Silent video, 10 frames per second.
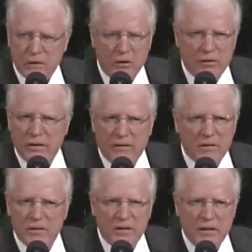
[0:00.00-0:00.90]
you'll
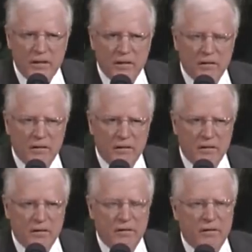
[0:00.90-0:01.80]
never see here on
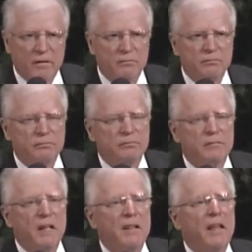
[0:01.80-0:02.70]
earth.
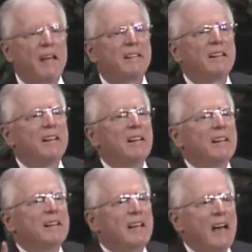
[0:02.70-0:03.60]
That
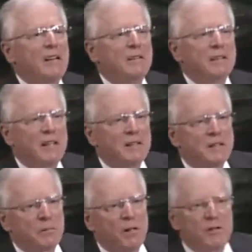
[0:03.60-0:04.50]
guy who led
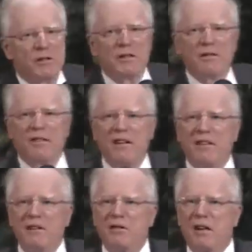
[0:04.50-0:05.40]
Spurgeon to
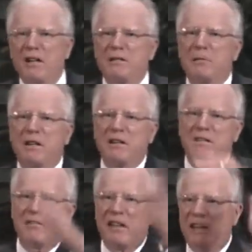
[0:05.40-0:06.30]
faith in Christ
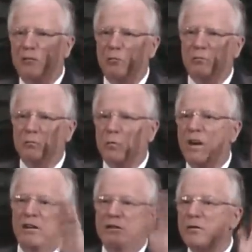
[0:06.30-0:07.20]
because of that
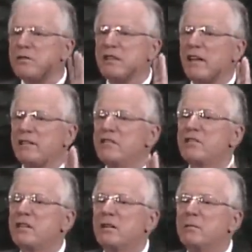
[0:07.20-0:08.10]
one or two sentence
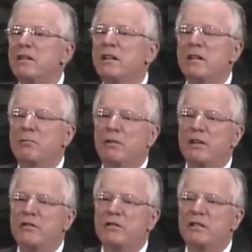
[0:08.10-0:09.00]
sermon that he
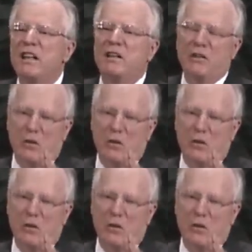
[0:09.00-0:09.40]
preached, he had